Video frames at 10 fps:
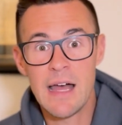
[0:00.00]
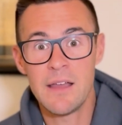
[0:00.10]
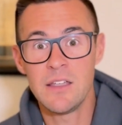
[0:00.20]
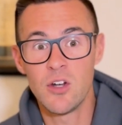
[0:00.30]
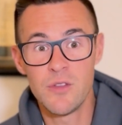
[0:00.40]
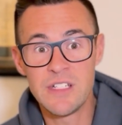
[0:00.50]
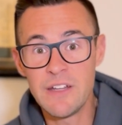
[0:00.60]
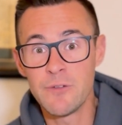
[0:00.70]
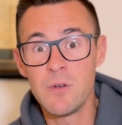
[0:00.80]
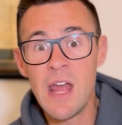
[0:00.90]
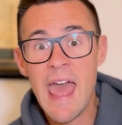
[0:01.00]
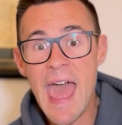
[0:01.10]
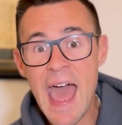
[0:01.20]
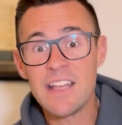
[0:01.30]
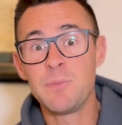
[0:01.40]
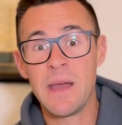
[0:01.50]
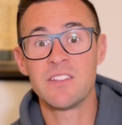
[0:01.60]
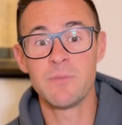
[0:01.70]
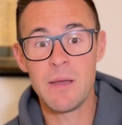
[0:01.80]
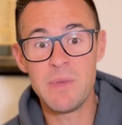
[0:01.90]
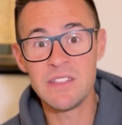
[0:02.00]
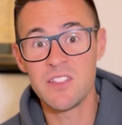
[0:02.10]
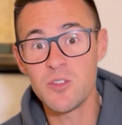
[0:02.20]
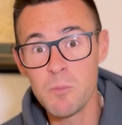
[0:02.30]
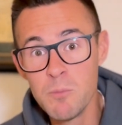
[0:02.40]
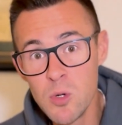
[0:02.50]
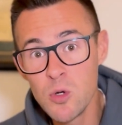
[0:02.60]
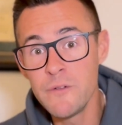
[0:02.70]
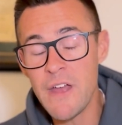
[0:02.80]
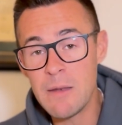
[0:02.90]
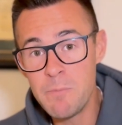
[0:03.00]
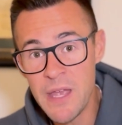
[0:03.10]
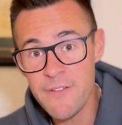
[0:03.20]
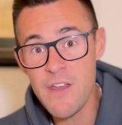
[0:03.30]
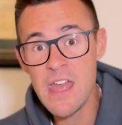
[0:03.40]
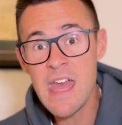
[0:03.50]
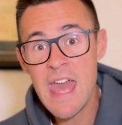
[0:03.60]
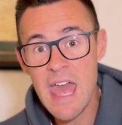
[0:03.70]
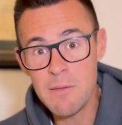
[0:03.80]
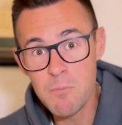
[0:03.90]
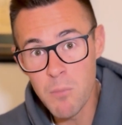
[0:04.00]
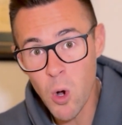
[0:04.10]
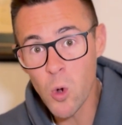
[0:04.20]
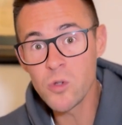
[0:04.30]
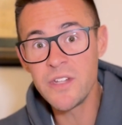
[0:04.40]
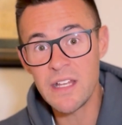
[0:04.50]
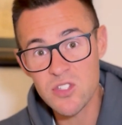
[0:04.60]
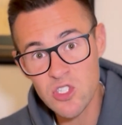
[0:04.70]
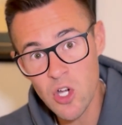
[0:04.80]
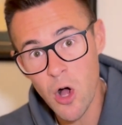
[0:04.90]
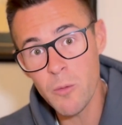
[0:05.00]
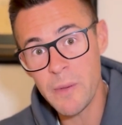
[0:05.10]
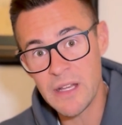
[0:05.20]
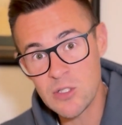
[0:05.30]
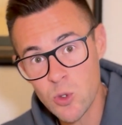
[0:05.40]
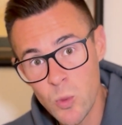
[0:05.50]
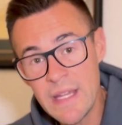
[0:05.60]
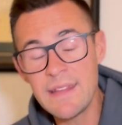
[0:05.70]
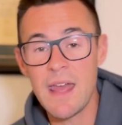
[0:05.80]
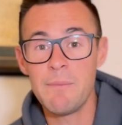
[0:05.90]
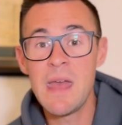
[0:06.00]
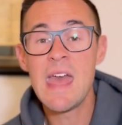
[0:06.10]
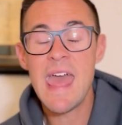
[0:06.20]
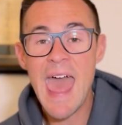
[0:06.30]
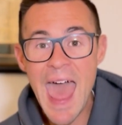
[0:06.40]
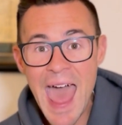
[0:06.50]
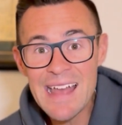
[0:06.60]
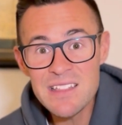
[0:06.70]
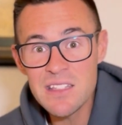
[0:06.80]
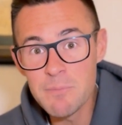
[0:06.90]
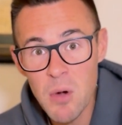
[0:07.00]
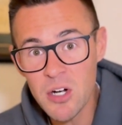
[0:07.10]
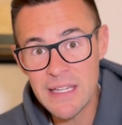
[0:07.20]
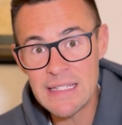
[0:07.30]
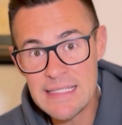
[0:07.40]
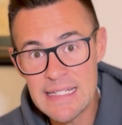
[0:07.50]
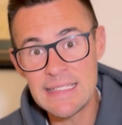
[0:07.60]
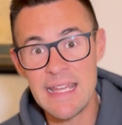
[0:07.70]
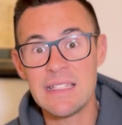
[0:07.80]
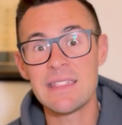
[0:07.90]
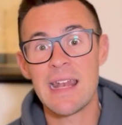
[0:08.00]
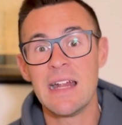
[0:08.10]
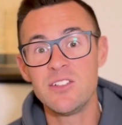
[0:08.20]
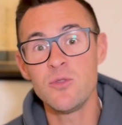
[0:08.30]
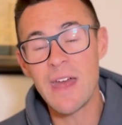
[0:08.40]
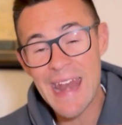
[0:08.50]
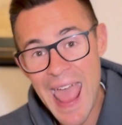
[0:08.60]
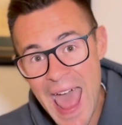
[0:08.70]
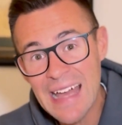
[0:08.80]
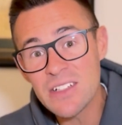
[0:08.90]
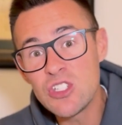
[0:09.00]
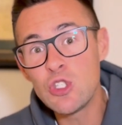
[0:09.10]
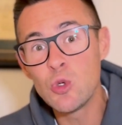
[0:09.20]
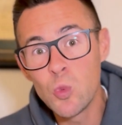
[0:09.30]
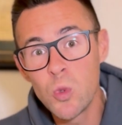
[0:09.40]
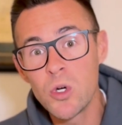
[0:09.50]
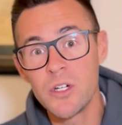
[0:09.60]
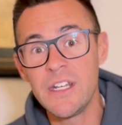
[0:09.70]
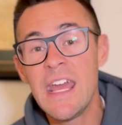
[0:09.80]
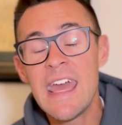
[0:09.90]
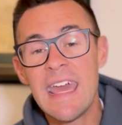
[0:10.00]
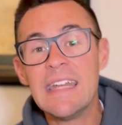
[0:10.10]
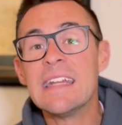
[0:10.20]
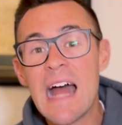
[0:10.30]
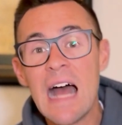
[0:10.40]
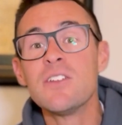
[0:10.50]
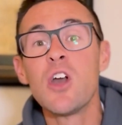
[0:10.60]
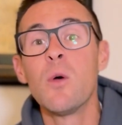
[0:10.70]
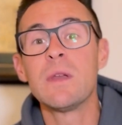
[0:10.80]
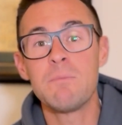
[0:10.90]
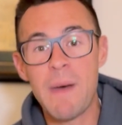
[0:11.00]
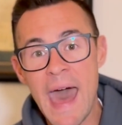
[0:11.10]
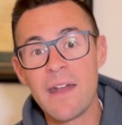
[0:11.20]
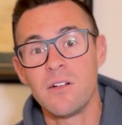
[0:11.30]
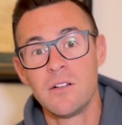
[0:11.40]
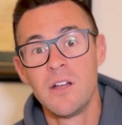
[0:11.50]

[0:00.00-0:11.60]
the different aspects of my business, move and pivot and mold and sculpt and tweak them as the market dictates that I do that, as you would in an ongoing battle.